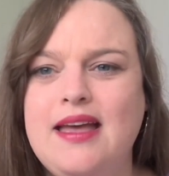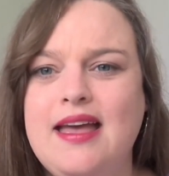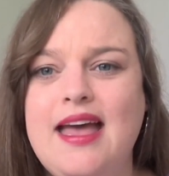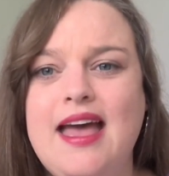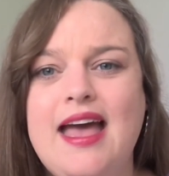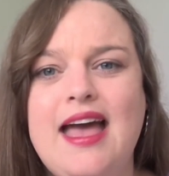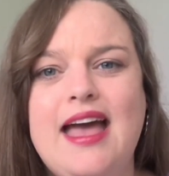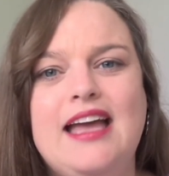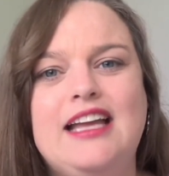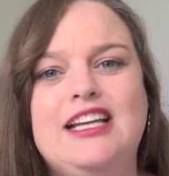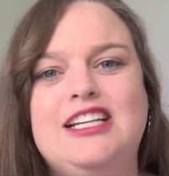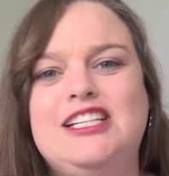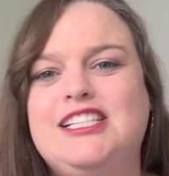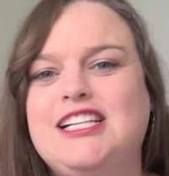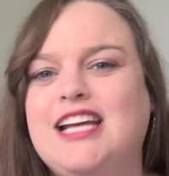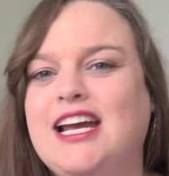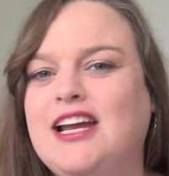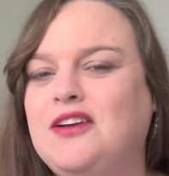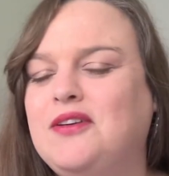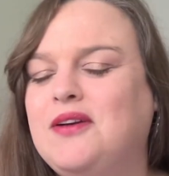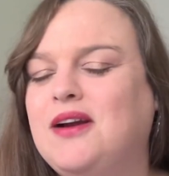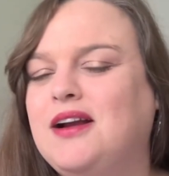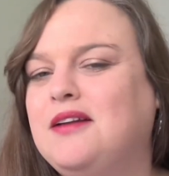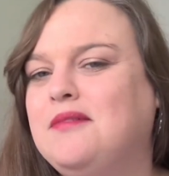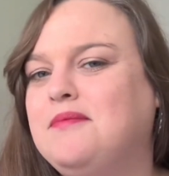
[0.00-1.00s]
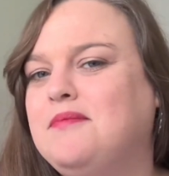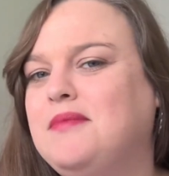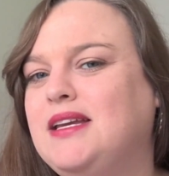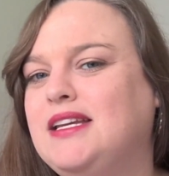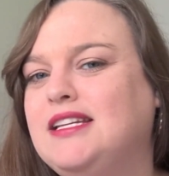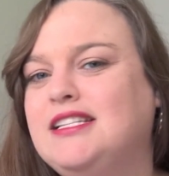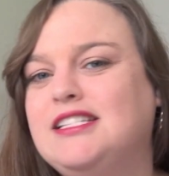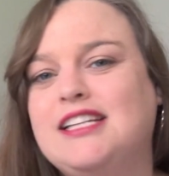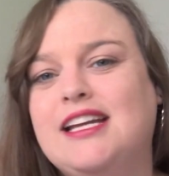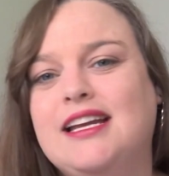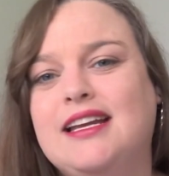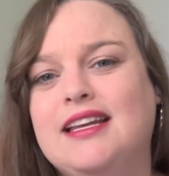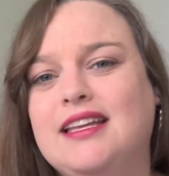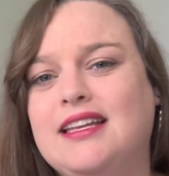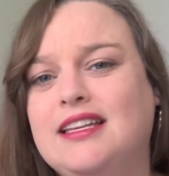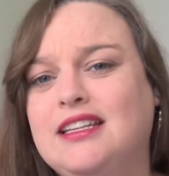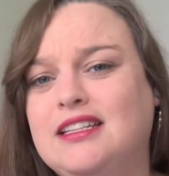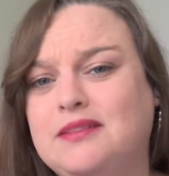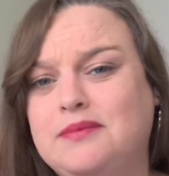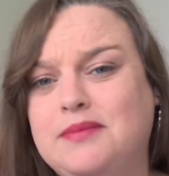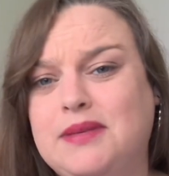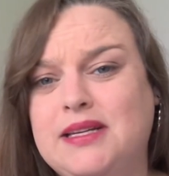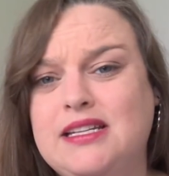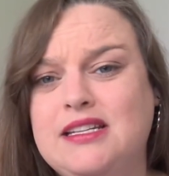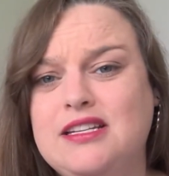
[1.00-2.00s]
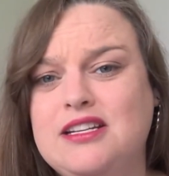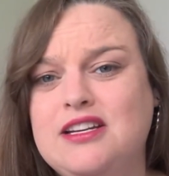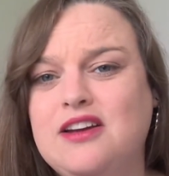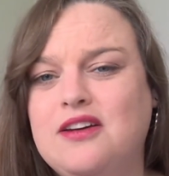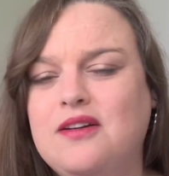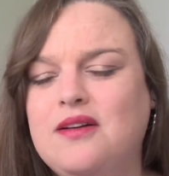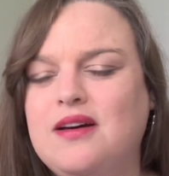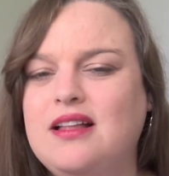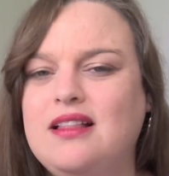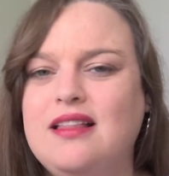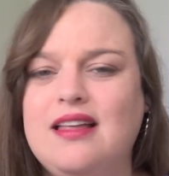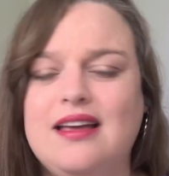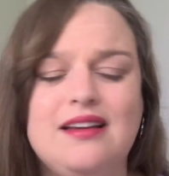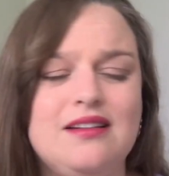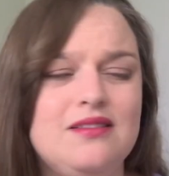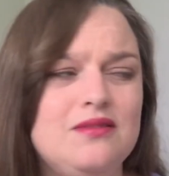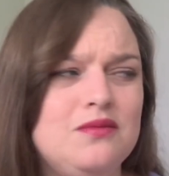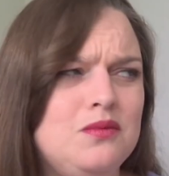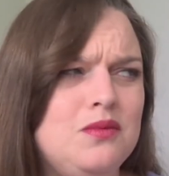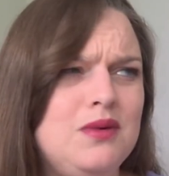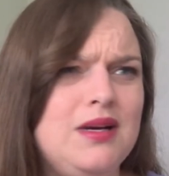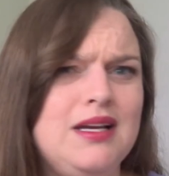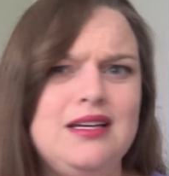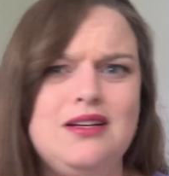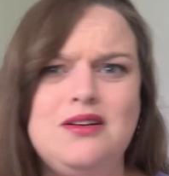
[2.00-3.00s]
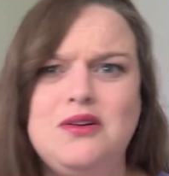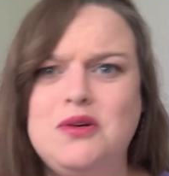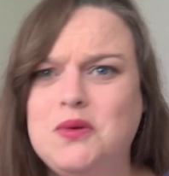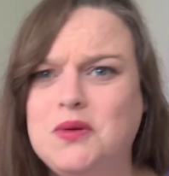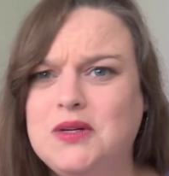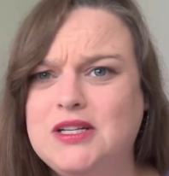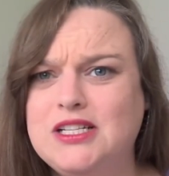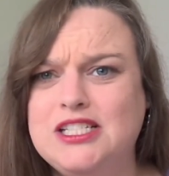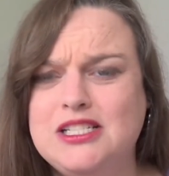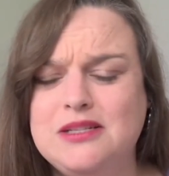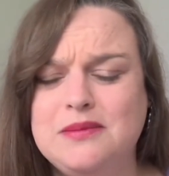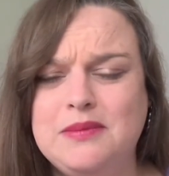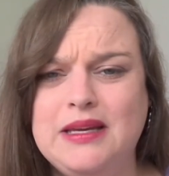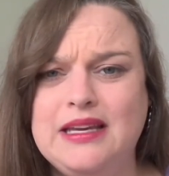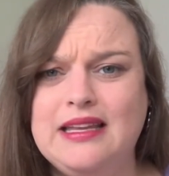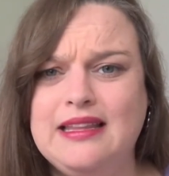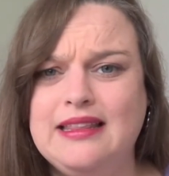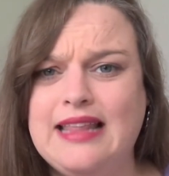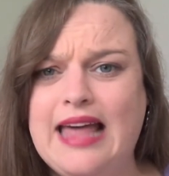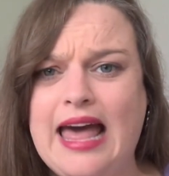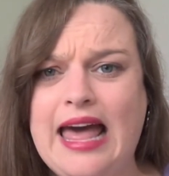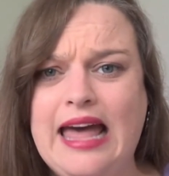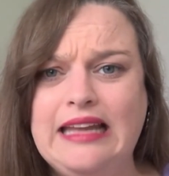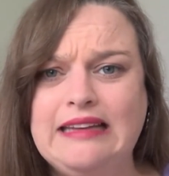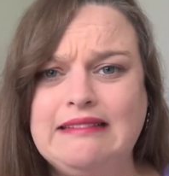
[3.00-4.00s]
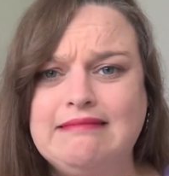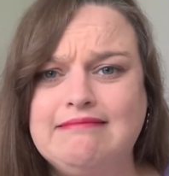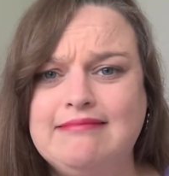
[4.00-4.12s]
And Shadrach, Meshach, and Abednego are like, we're not worshipping that.